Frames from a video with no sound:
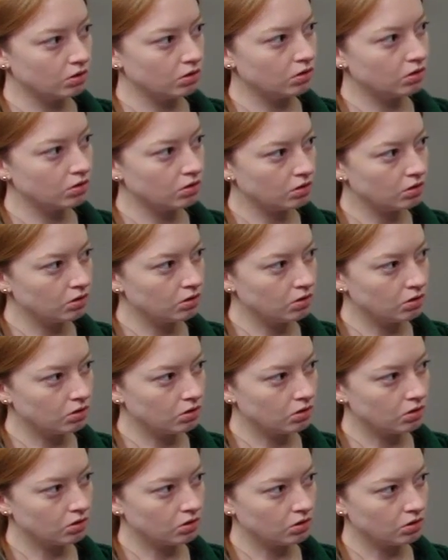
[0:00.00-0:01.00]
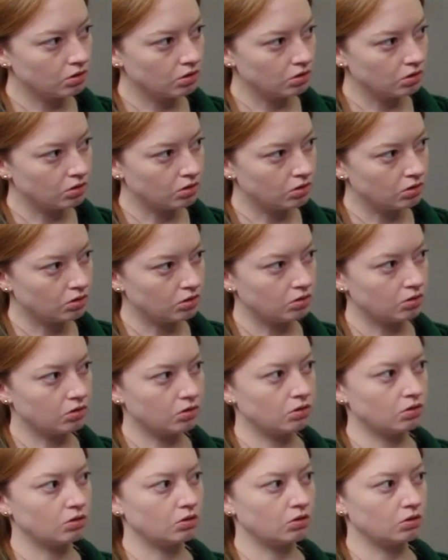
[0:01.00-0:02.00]

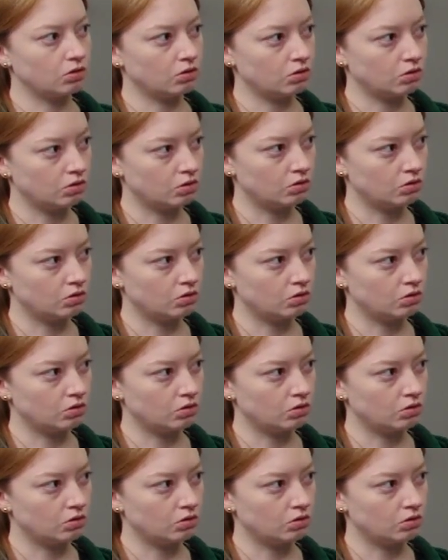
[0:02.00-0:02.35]
No words are spoken by the person on screen.